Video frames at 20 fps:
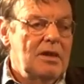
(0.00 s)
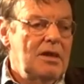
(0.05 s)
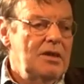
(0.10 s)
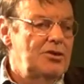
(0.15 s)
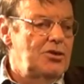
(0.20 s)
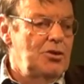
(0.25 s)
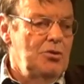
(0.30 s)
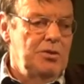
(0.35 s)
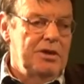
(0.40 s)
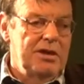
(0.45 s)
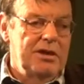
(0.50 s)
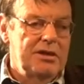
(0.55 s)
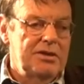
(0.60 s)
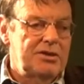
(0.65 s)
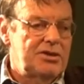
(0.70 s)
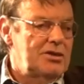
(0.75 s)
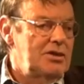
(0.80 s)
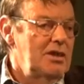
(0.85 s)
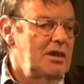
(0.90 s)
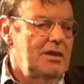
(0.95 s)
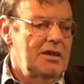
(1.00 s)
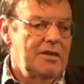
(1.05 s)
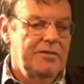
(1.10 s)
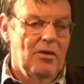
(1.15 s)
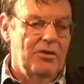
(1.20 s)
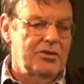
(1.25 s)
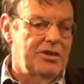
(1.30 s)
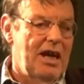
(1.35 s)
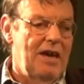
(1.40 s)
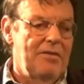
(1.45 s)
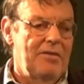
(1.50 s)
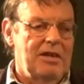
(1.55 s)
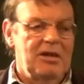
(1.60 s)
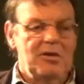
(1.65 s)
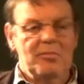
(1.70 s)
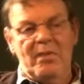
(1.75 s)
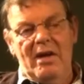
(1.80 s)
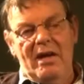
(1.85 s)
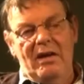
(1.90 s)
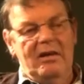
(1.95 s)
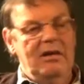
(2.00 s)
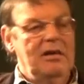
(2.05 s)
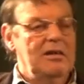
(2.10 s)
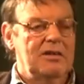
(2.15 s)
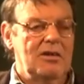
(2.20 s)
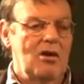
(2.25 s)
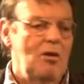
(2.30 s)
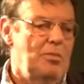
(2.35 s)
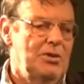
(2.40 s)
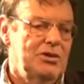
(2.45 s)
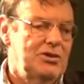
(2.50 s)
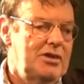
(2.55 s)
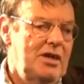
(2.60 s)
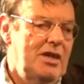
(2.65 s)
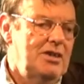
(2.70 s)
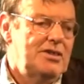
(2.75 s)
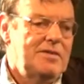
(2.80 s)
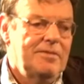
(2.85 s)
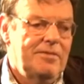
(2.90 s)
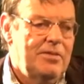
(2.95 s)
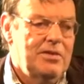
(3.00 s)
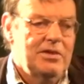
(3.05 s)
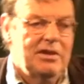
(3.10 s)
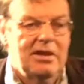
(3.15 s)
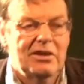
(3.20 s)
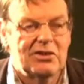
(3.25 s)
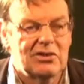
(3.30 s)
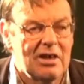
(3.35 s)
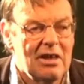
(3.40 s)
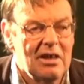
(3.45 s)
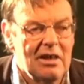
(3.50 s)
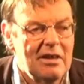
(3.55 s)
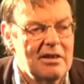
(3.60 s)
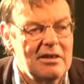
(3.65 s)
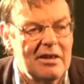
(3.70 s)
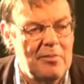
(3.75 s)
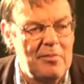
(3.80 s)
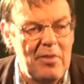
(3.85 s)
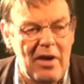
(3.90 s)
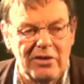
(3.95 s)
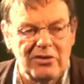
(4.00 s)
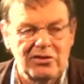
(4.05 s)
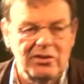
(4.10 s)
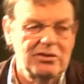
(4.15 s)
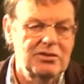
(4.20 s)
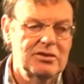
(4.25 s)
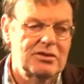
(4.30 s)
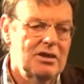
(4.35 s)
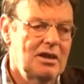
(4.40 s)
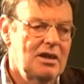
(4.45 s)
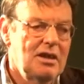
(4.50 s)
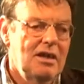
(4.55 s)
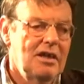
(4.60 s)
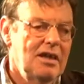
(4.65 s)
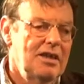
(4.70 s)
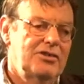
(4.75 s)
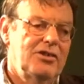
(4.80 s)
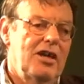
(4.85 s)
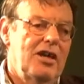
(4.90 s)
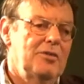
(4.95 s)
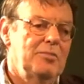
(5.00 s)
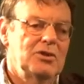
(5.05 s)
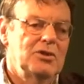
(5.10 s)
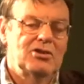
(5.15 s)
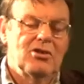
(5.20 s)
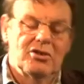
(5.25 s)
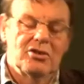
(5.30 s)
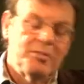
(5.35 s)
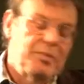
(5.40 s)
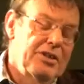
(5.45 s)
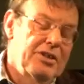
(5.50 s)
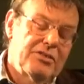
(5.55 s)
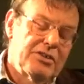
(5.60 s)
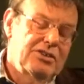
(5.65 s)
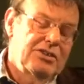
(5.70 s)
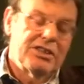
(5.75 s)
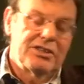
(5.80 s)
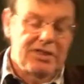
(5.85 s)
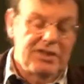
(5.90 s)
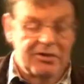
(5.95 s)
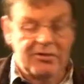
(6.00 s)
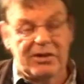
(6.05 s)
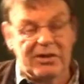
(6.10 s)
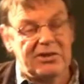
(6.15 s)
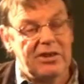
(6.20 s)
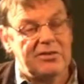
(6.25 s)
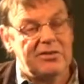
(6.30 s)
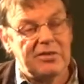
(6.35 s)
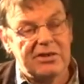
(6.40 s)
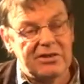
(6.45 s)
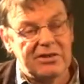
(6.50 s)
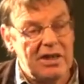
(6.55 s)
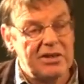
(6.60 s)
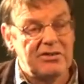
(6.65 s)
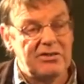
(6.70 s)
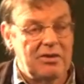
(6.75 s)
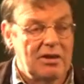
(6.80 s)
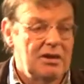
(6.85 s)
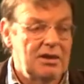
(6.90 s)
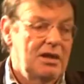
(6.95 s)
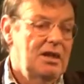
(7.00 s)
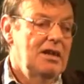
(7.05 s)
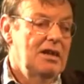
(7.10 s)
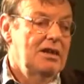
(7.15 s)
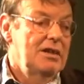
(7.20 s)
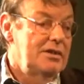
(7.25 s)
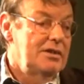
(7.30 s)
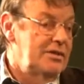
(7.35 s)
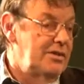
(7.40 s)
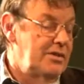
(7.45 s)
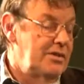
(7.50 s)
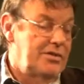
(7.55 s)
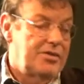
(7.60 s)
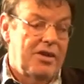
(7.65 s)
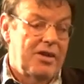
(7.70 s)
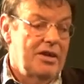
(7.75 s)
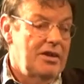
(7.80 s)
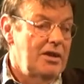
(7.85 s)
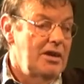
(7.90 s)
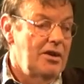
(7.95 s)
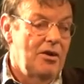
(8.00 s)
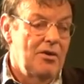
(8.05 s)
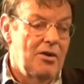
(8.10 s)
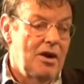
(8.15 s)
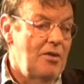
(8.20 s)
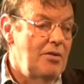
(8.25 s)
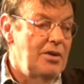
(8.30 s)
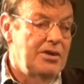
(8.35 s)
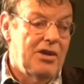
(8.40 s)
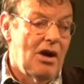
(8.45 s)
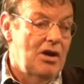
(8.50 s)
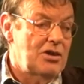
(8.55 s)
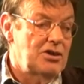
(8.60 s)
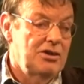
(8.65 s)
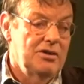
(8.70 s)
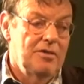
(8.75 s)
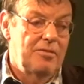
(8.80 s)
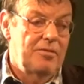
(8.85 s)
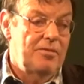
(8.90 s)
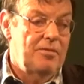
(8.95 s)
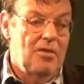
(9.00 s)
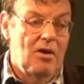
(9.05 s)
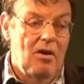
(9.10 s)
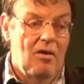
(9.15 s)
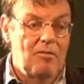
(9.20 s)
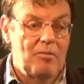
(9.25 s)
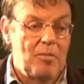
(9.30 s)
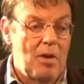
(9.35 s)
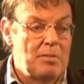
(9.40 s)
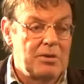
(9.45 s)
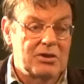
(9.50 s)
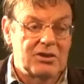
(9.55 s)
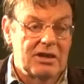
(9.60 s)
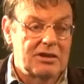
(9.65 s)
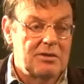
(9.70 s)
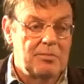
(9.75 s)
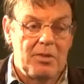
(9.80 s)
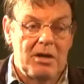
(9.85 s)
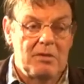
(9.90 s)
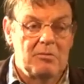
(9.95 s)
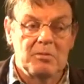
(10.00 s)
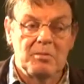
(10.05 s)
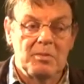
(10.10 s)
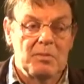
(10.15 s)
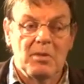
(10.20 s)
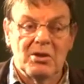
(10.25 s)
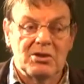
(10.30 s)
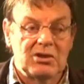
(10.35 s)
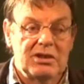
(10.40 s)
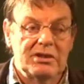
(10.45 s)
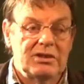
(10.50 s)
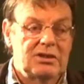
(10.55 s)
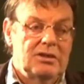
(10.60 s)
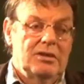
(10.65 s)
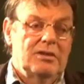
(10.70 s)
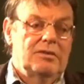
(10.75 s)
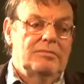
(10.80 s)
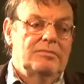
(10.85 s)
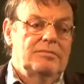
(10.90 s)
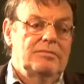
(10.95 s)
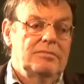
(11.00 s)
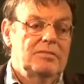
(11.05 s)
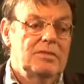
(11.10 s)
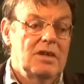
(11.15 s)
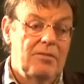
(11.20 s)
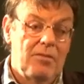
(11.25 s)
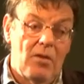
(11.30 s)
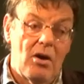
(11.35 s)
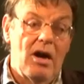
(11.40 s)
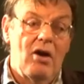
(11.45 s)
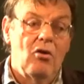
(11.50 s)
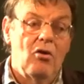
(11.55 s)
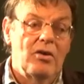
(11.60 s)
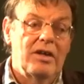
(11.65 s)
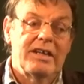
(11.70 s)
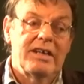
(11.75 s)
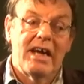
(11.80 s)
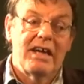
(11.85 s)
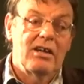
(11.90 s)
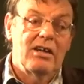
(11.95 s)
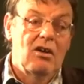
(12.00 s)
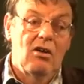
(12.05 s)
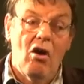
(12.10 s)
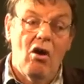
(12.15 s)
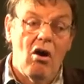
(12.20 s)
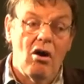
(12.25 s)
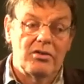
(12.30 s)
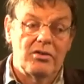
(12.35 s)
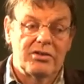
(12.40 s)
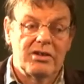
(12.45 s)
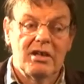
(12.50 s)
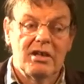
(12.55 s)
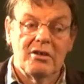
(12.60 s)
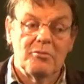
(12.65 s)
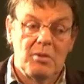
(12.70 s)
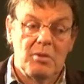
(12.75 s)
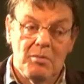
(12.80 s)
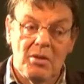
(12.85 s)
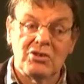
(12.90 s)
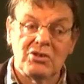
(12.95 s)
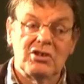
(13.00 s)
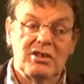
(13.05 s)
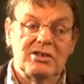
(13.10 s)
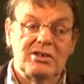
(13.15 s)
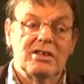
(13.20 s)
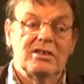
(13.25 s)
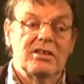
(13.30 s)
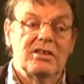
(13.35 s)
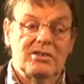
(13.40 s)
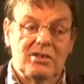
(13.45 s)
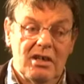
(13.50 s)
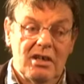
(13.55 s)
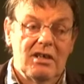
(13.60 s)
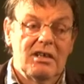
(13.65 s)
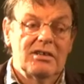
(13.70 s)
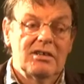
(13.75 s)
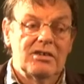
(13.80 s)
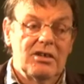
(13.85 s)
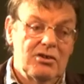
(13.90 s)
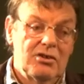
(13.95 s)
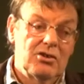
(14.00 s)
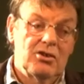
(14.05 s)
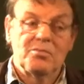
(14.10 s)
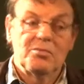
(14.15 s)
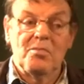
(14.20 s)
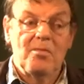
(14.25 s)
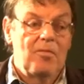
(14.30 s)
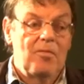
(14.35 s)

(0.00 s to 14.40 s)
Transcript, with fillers: In two years, and not to have any uh, compensation for this, uh, pensions, entitlements not to be increased, et cetera, et cetera, et cetera, that a reduction of, of public sector pay would be much easier. They've already had a lot. It'd be much easier than than to.